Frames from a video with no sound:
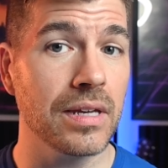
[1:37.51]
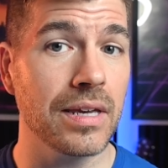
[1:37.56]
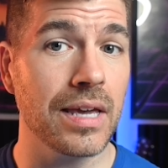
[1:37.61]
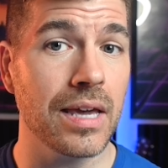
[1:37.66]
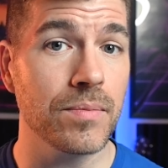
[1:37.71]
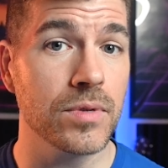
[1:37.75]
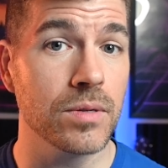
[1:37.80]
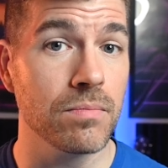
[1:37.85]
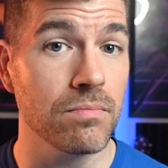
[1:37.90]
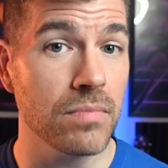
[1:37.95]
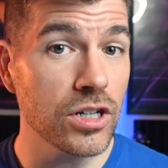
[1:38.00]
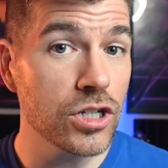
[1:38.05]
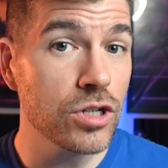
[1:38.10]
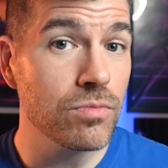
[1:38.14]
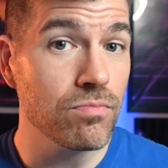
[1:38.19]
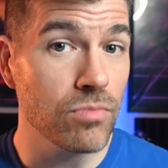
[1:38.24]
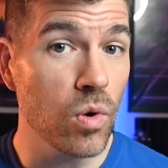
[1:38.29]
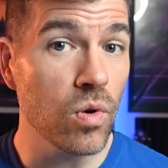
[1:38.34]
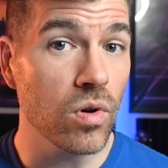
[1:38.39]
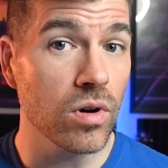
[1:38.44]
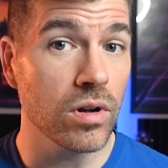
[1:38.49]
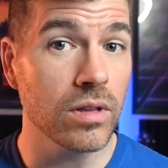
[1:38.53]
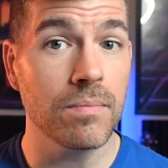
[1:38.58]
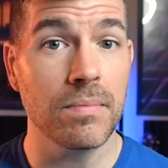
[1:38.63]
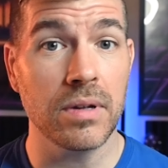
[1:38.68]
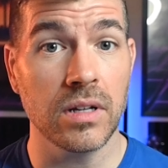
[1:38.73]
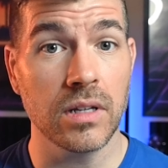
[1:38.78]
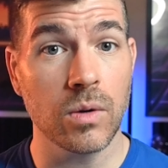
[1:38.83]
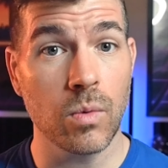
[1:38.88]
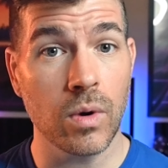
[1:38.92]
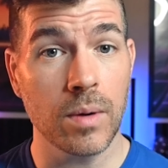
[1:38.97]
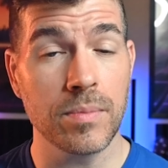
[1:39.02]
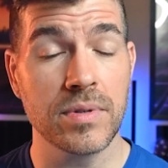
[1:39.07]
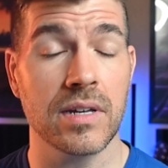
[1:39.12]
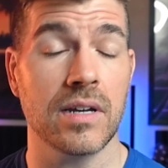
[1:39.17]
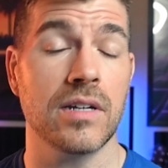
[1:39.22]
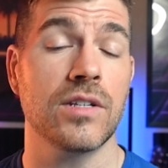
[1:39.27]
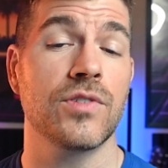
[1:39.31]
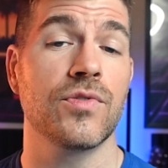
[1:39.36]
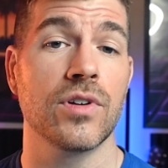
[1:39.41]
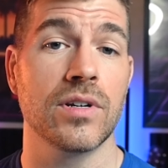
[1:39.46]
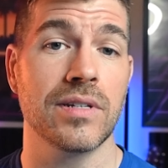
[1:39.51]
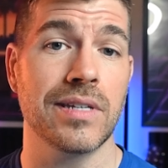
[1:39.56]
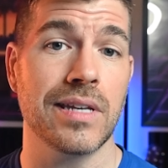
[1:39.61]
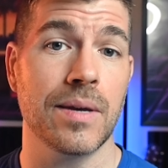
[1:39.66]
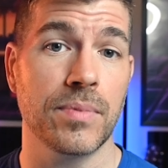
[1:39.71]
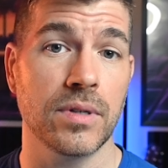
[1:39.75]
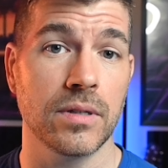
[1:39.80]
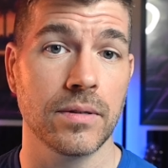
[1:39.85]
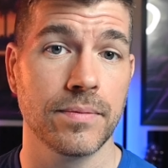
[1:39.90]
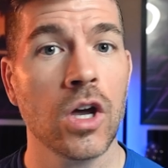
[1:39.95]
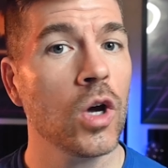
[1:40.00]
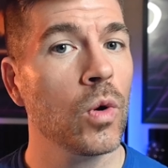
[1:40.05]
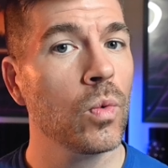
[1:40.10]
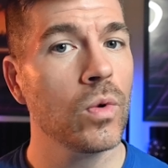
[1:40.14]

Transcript: games much more than building websites, for example.